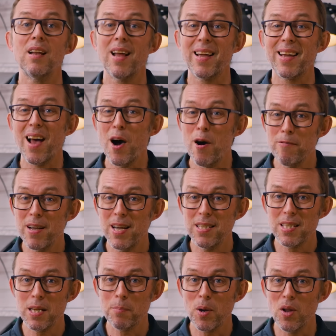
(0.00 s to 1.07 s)
like
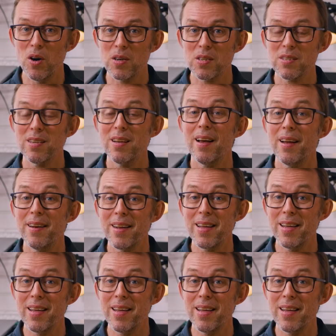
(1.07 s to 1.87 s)
overheating plugs and